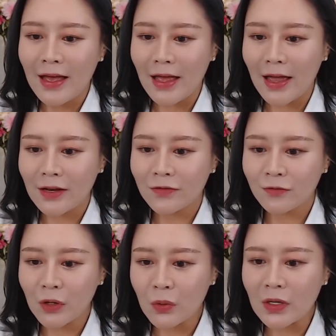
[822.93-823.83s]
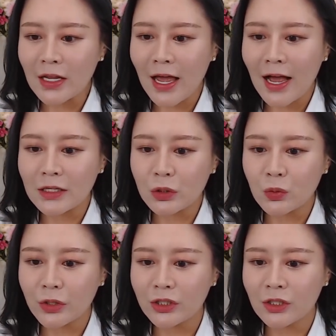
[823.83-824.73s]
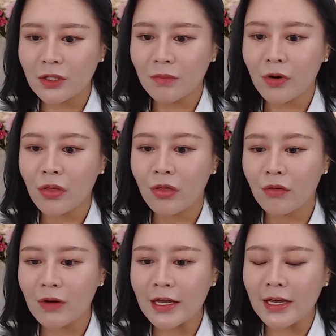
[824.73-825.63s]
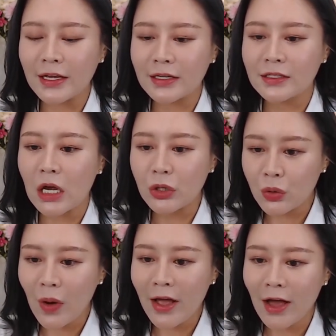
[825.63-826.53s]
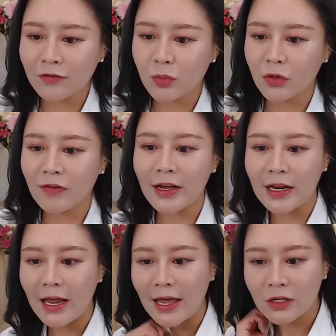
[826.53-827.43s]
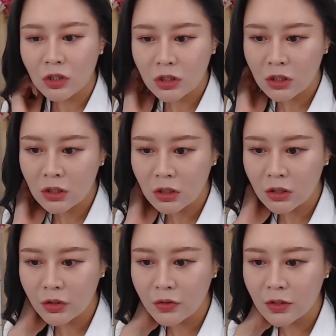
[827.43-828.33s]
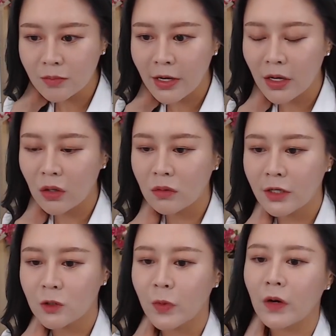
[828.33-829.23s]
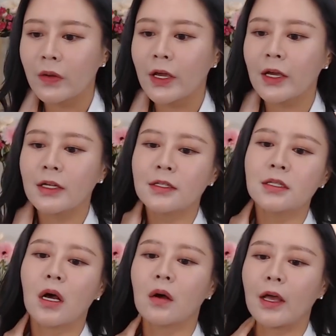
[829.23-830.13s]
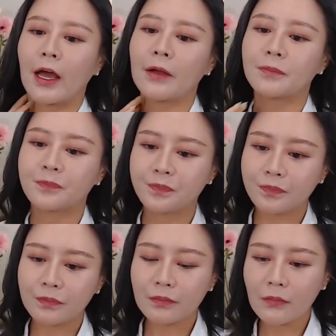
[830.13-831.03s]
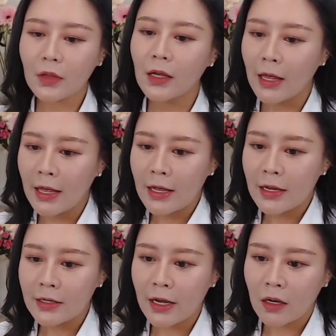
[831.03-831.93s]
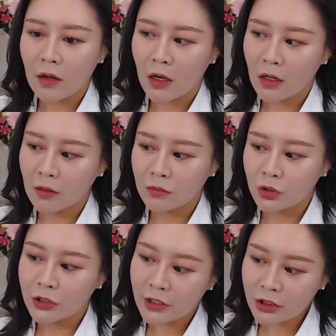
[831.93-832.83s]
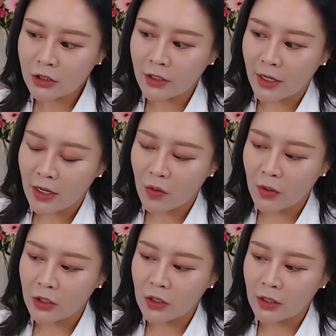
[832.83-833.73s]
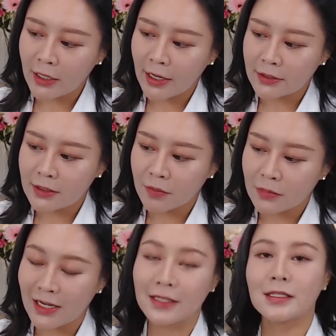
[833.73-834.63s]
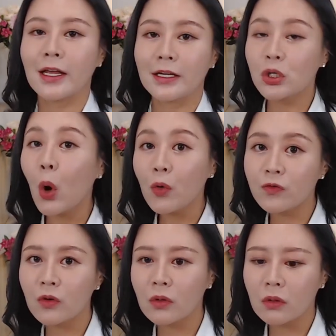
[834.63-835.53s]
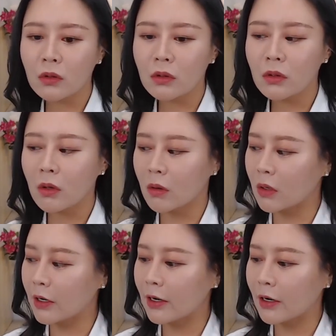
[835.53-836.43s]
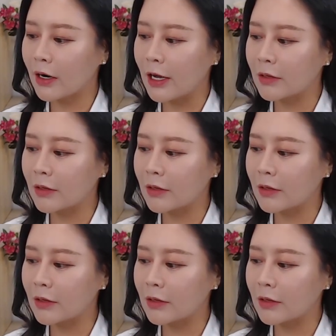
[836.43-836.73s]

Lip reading: And frequently asked question number 3 is, do I have to provide an answer using my own experience? Okay. Now, traditionally, when you look at some tests like TOEFL or